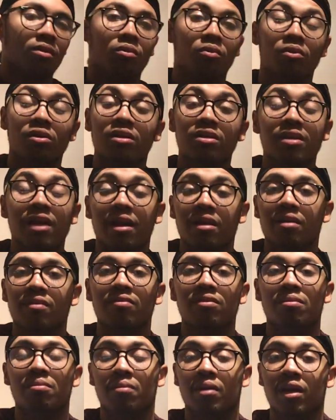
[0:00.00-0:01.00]
What does that
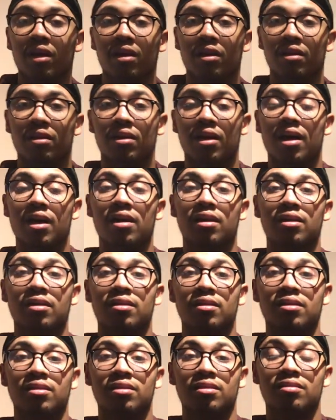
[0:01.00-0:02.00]
even mean?
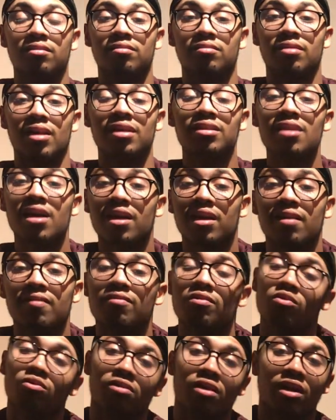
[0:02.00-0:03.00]
That's not
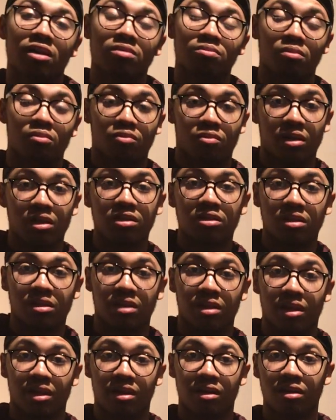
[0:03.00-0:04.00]
giving you an expiration
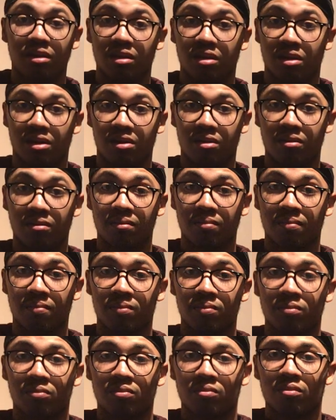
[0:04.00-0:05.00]
date,
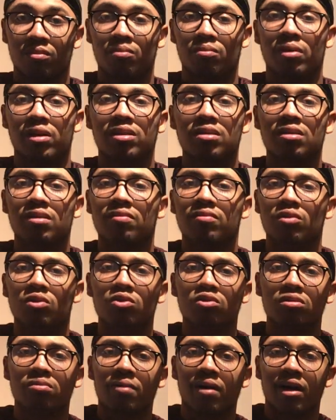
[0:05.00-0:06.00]
Best if
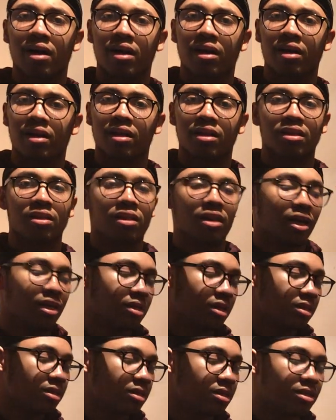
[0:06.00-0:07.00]
used by,
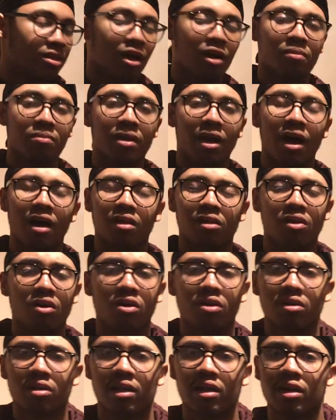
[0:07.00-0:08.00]
that doesn't tell me how
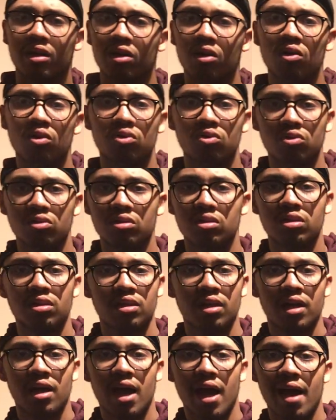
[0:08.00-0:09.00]
long it goes
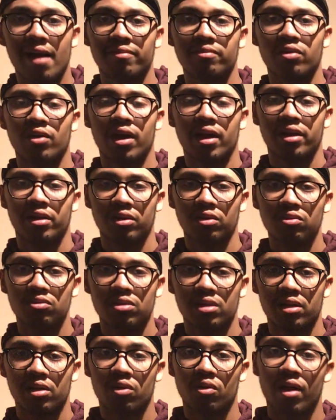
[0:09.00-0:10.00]
after I
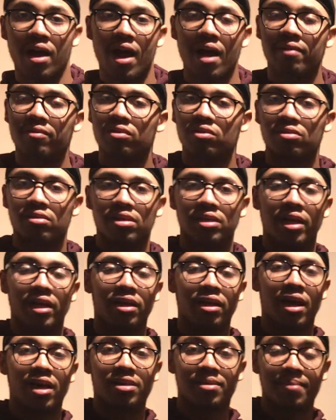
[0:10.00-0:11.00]
use it or after the
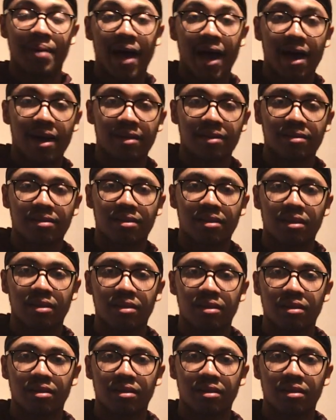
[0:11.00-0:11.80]
date has passed.